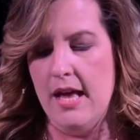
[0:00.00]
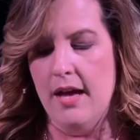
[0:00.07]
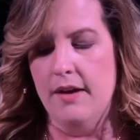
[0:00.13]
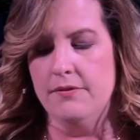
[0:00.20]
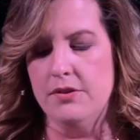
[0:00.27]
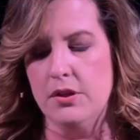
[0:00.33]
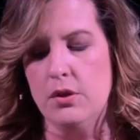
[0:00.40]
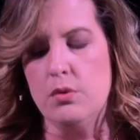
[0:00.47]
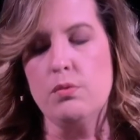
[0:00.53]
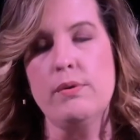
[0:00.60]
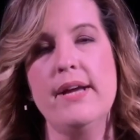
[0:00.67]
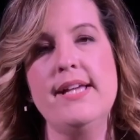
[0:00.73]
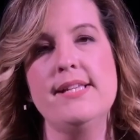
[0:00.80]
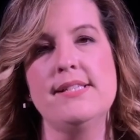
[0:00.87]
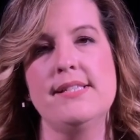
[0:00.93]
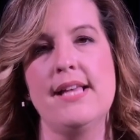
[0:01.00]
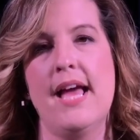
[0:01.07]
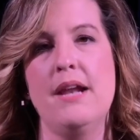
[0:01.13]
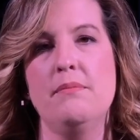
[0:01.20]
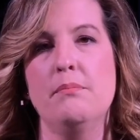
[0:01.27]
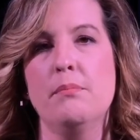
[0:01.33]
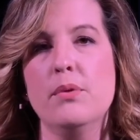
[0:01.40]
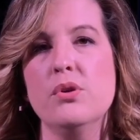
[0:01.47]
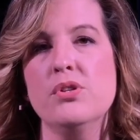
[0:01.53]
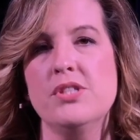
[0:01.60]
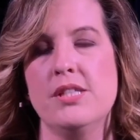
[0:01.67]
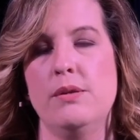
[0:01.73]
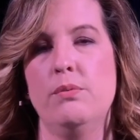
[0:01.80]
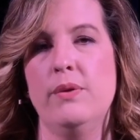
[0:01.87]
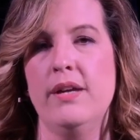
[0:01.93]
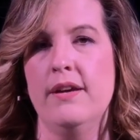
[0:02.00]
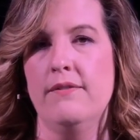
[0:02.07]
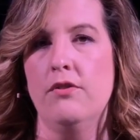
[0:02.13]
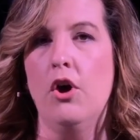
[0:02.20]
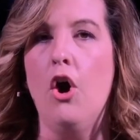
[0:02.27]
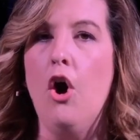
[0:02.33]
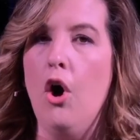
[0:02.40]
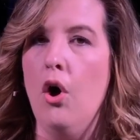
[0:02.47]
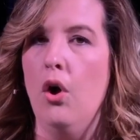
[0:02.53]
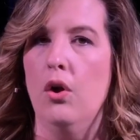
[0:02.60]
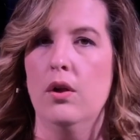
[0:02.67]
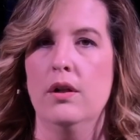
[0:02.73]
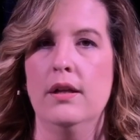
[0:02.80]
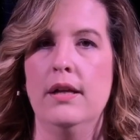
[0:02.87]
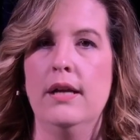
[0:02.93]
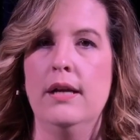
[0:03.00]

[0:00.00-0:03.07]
of the grace and mercy we have all